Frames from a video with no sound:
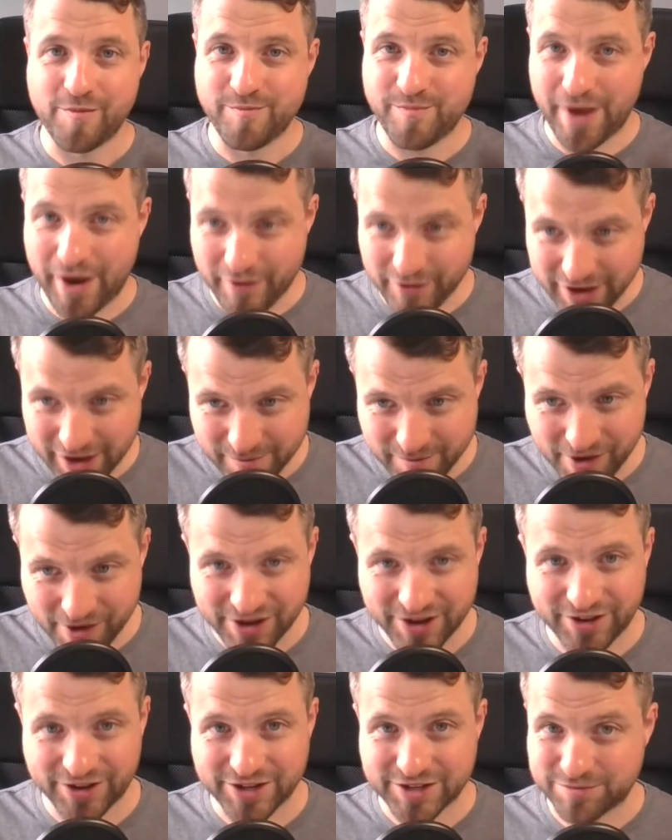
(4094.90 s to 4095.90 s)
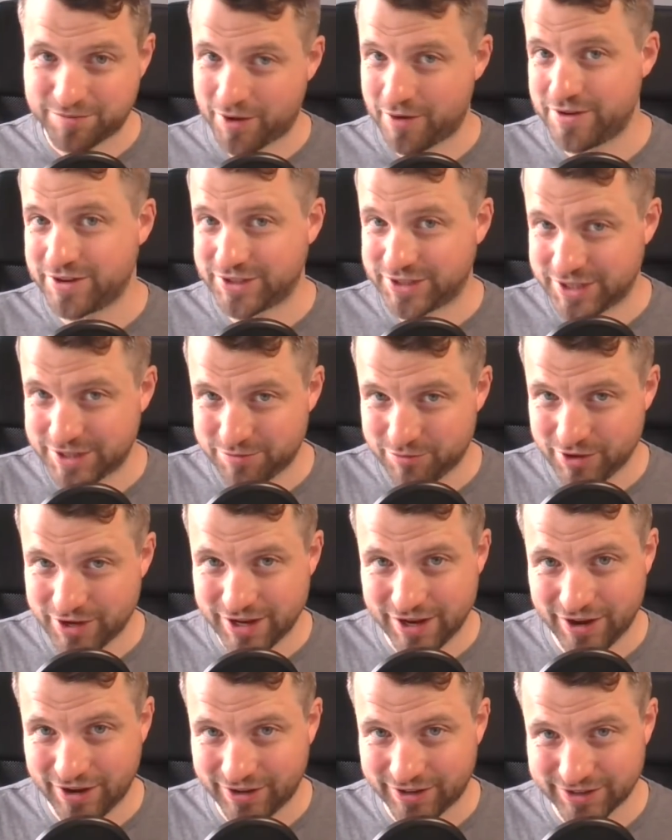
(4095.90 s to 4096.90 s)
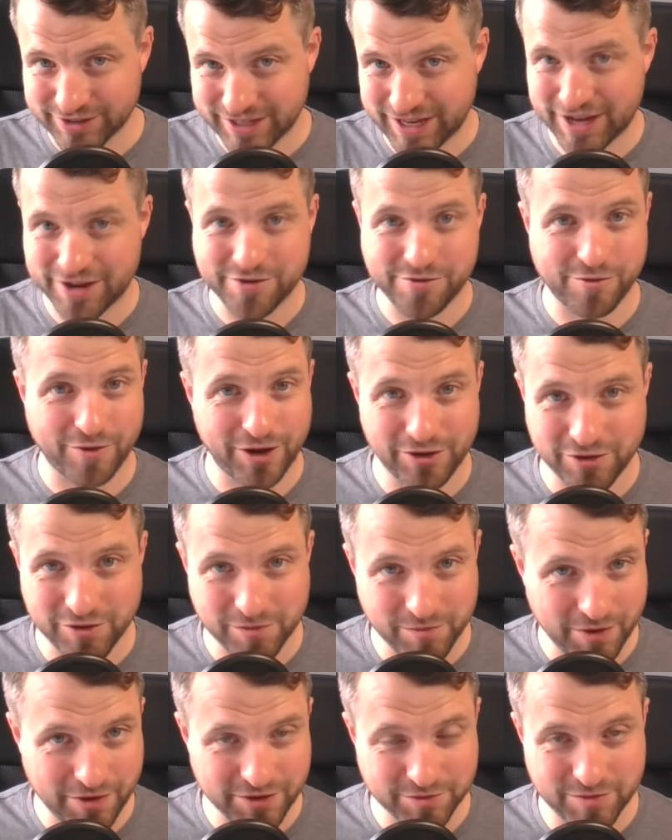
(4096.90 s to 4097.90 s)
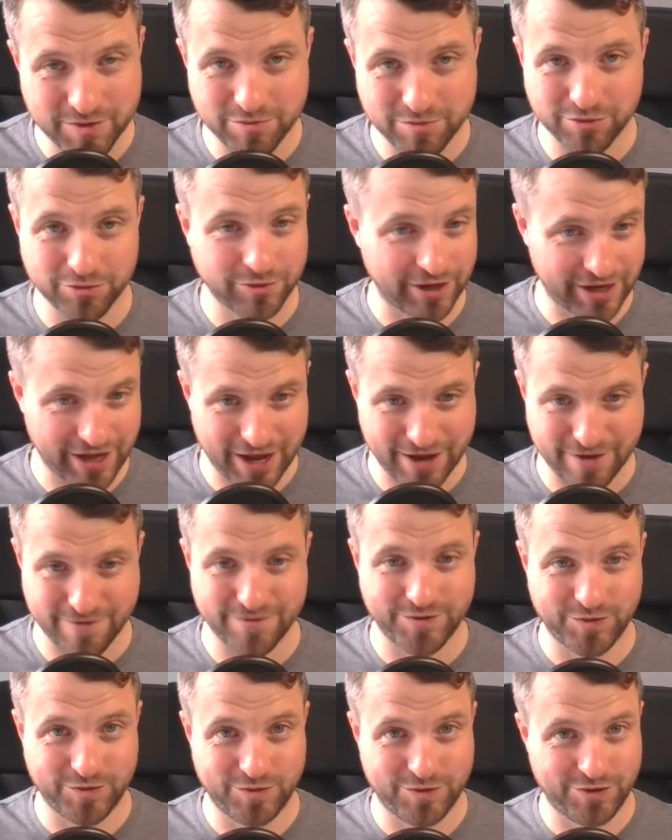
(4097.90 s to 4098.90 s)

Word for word: Bearing in mind, guys, Polish is pretty hard, and quite a lot of Polish people, again,